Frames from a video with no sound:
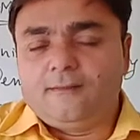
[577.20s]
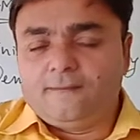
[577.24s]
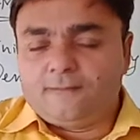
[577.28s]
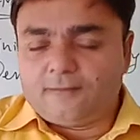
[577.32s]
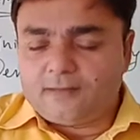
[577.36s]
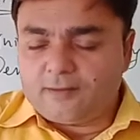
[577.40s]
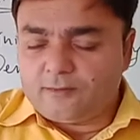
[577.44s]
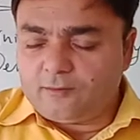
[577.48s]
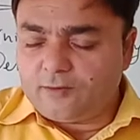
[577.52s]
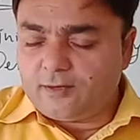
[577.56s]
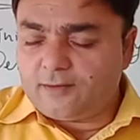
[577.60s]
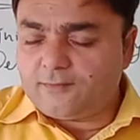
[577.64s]

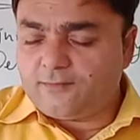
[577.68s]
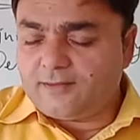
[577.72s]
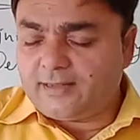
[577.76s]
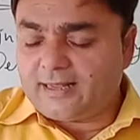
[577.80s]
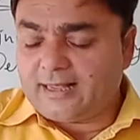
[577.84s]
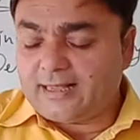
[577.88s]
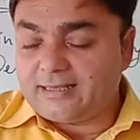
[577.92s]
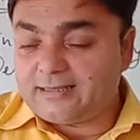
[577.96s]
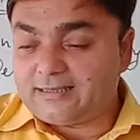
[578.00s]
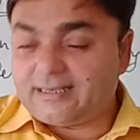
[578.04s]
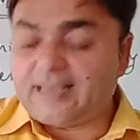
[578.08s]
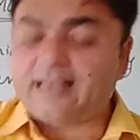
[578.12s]
what we
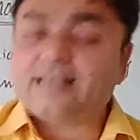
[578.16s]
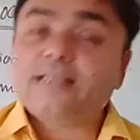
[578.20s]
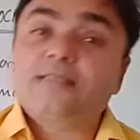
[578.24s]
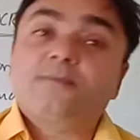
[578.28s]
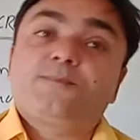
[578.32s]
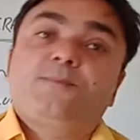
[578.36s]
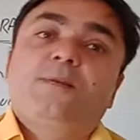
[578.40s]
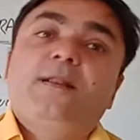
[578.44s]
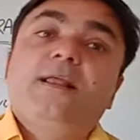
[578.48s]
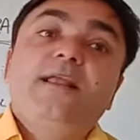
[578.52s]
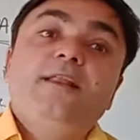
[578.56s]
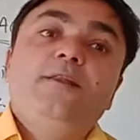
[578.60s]
can say,
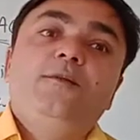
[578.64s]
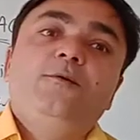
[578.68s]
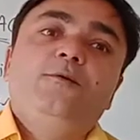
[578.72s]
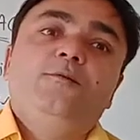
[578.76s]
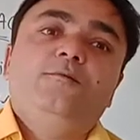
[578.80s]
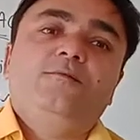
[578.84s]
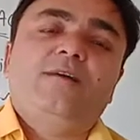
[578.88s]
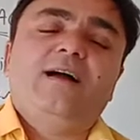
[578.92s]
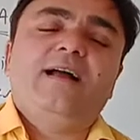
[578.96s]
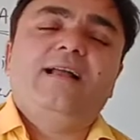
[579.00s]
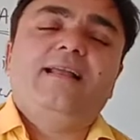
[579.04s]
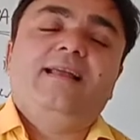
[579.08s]
explain
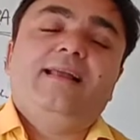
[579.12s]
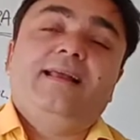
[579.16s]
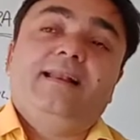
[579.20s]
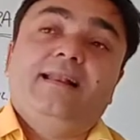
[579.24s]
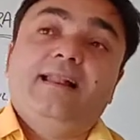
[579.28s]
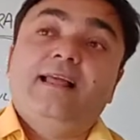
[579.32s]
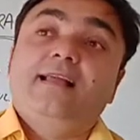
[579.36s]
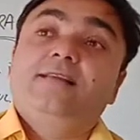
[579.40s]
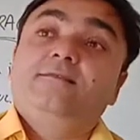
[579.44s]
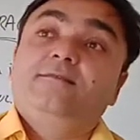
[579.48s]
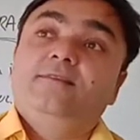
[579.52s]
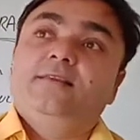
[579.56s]
you why
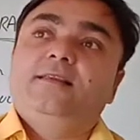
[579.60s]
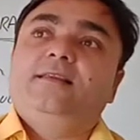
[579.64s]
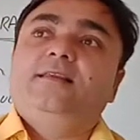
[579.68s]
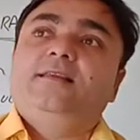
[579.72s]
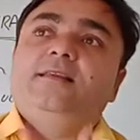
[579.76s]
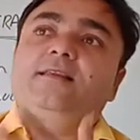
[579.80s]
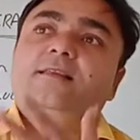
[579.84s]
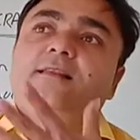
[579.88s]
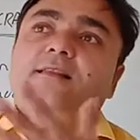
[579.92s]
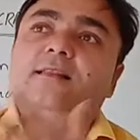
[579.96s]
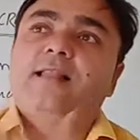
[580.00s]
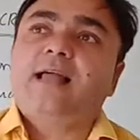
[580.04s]

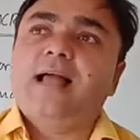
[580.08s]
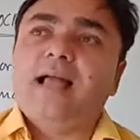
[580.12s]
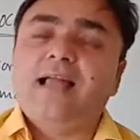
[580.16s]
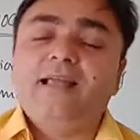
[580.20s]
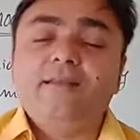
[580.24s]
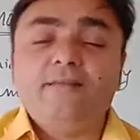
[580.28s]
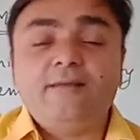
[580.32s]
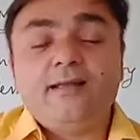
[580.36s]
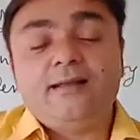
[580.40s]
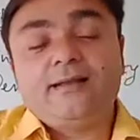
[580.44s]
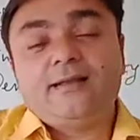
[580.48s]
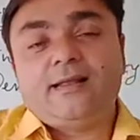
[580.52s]
LIV is
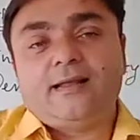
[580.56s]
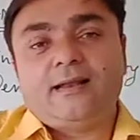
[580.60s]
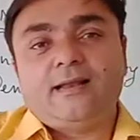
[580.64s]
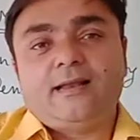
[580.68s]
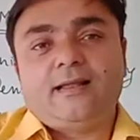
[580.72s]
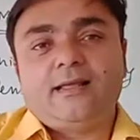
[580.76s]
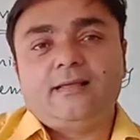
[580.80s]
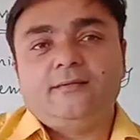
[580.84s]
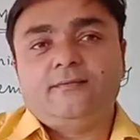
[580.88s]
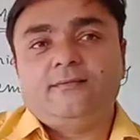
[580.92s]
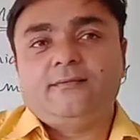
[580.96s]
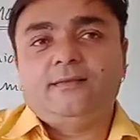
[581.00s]
live and
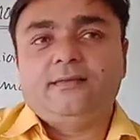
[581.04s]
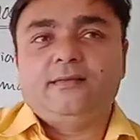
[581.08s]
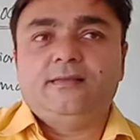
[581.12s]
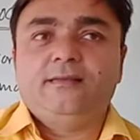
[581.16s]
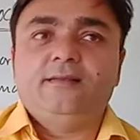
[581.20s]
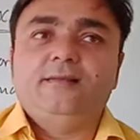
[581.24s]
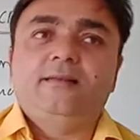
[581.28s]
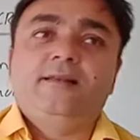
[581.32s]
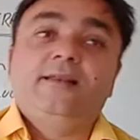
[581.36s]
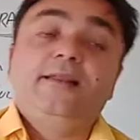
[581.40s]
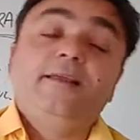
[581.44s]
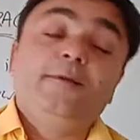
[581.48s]
LIV
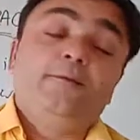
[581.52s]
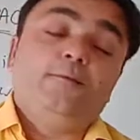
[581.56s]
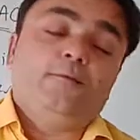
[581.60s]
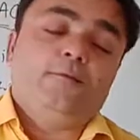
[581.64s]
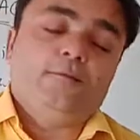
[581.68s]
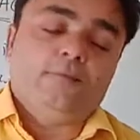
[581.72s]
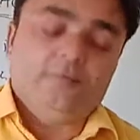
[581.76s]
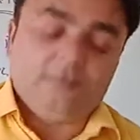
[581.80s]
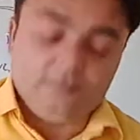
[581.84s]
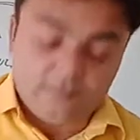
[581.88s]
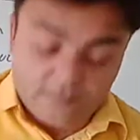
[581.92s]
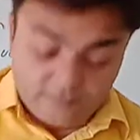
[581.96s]
is live.
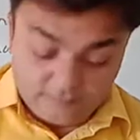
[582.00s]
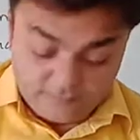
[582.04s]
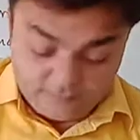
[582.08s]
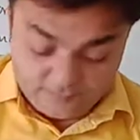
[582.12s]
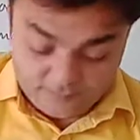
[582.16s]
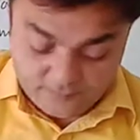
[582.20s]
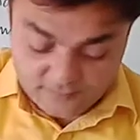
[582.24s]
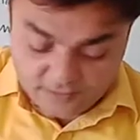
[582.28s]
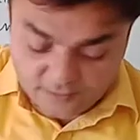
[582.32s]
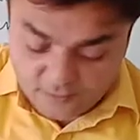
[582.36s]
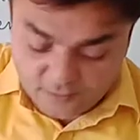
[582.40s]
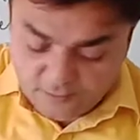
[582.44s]

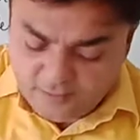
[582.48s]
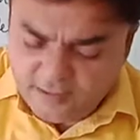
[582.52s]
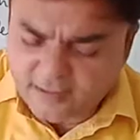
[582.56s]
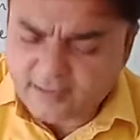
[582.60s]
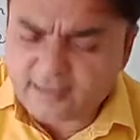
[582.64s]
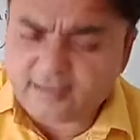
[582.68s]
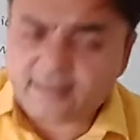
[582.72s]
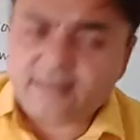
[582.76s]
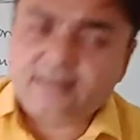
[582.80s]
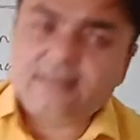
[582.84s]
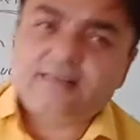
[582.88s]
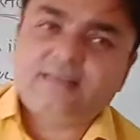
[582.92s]
You can
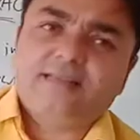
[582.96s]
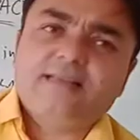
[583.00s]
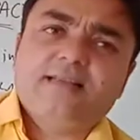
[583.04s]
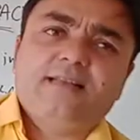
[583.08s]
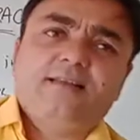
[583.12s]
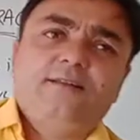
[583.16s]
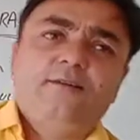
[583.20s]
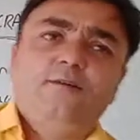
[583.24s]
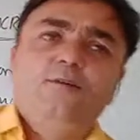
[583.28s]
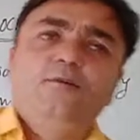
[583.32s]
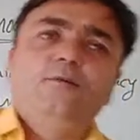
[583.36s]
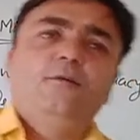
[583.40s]

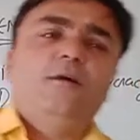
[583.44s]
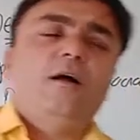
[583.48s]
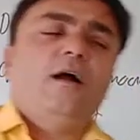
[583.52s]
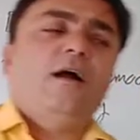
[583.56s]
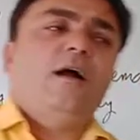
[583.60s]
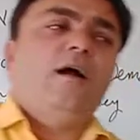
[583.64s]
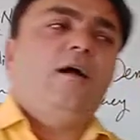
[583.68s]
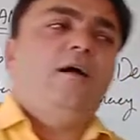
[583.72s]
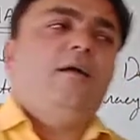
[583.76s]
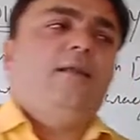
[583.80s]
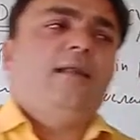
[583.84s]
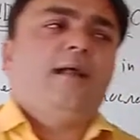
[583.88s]
understand. You
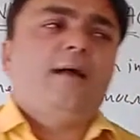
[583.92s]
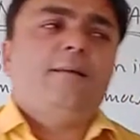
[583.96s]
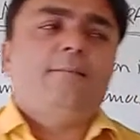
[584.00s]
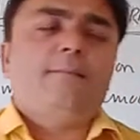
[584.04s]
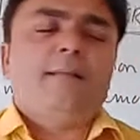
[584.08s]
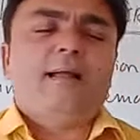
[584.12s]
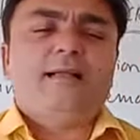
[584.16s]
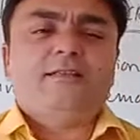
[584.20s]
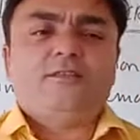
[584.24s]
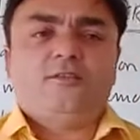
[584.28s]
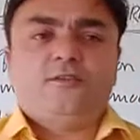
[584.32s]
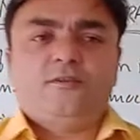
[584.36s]
all are
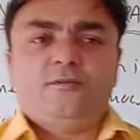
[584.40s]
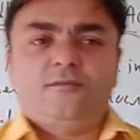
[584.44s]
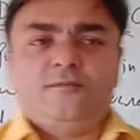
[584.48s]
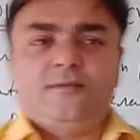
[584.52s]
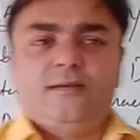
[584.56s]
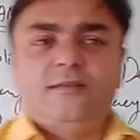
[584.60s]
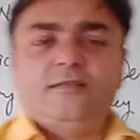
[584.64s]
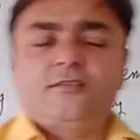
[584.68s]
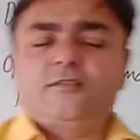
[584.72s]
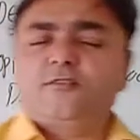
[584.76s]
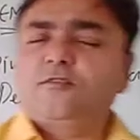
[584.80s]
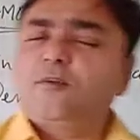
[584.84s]

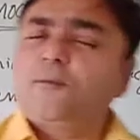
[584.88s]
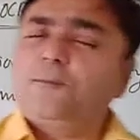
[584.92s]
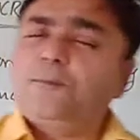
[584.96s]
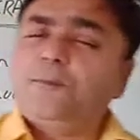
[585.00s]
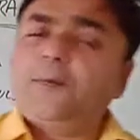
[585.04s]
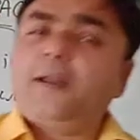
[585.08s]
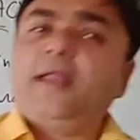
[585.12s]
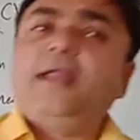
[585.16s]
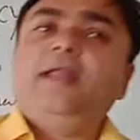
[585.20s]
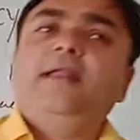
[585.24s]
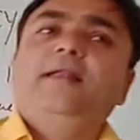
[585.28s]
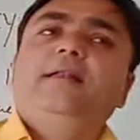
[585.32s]
mature. So
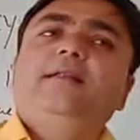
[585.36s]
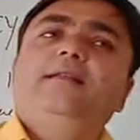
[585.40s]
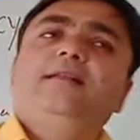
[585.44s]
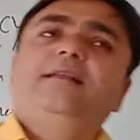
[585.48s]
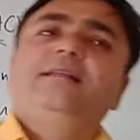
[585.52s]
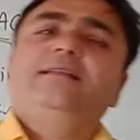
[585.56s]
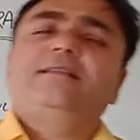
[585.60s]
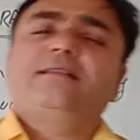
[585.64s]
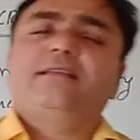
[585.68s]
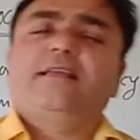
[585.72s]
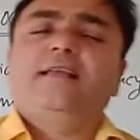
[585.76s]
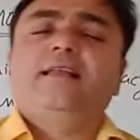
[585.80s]
print
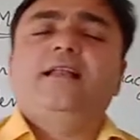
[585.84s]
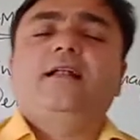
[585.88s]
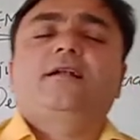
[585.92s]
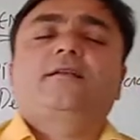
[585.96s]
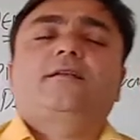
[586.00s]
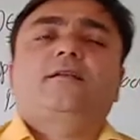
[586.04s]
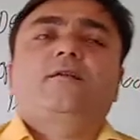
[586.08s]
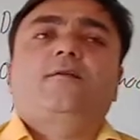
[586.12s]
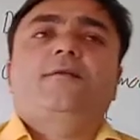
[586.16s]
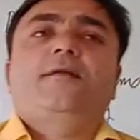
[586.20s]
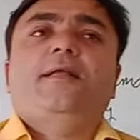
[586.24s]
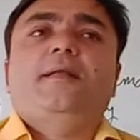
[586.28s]
this
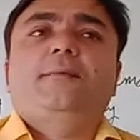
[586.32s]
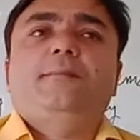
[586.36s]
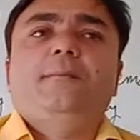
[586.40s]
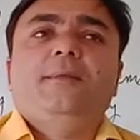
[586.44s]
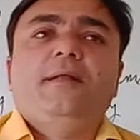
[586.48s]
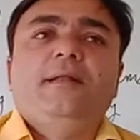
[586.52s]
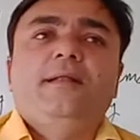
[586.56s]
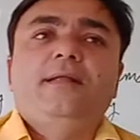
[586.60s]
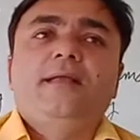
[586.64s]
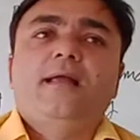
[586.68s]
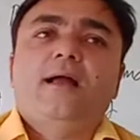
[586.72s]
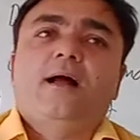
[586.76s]
electronic
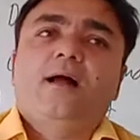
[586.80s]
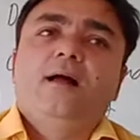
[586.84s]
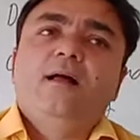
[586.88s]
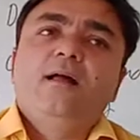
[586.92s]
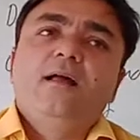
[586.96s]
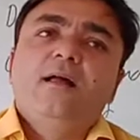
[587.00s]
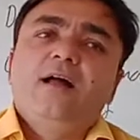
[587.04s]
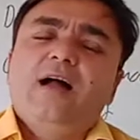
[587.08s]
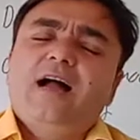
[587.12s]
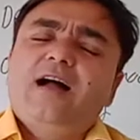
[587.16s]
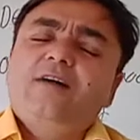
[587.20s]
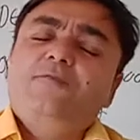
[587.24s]

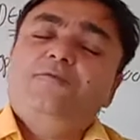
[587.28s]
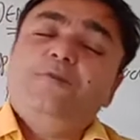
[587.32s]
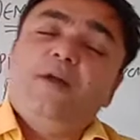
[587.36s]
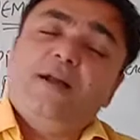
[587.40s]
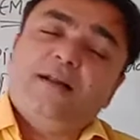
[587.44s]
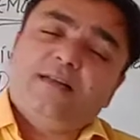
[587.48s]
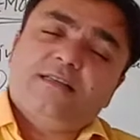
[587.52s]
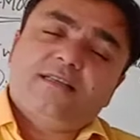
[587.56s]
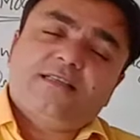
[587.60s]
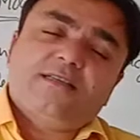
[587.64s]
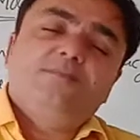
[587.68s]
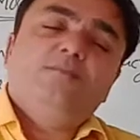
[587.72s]
media
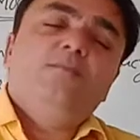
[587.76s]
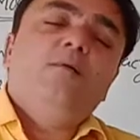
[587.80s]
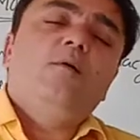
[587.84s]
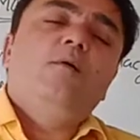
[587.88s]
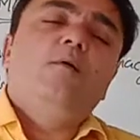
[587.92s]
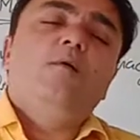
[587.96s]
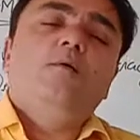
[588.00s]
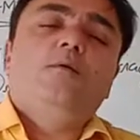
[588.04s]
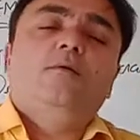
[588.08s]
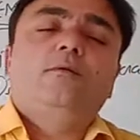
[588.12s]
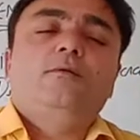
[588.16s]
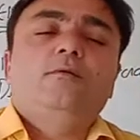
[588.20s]
affects
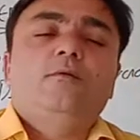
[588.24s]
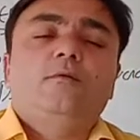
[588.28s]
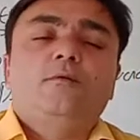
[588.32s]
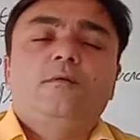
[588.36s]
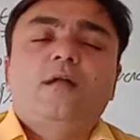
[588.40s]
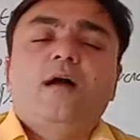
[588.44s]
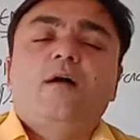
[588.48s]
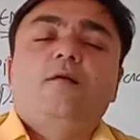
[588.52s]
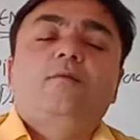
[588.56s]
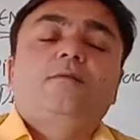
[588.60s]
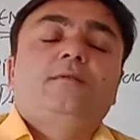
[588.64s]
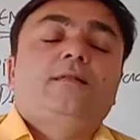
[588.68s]
more.
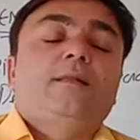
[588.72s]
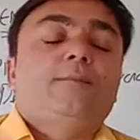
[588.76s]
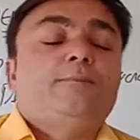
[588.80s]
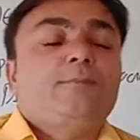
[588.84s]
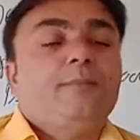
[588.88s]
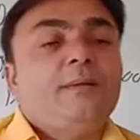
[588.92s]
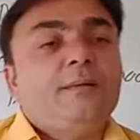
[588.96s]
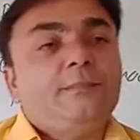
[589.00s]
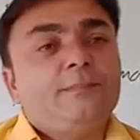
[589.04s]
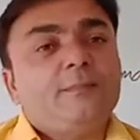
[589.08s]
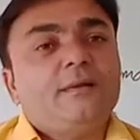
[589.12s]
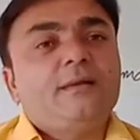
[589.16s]
No doubt
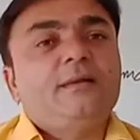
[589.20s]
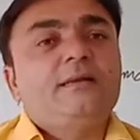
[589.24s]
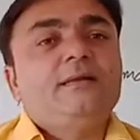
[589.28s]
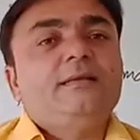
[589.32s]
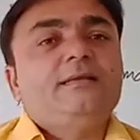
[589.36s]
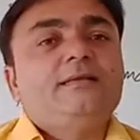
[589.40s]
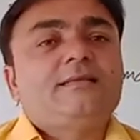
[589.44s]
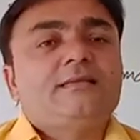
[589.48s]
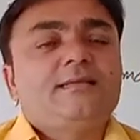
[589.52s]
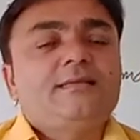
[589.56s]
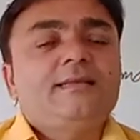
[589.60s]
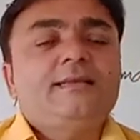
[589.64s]
the people
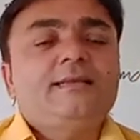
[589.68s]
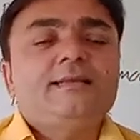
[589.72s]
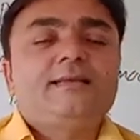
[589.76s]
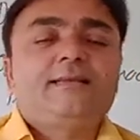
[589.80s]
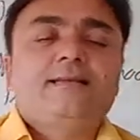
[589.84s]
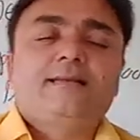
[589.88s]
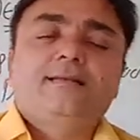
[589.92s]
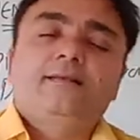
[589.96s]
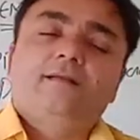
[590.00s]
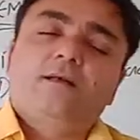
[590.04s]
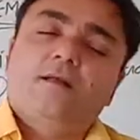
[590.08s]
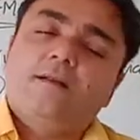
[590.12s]
is
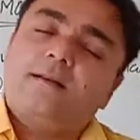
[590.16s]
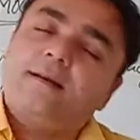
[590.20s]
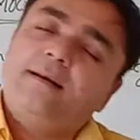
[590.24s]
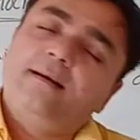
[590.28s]
little.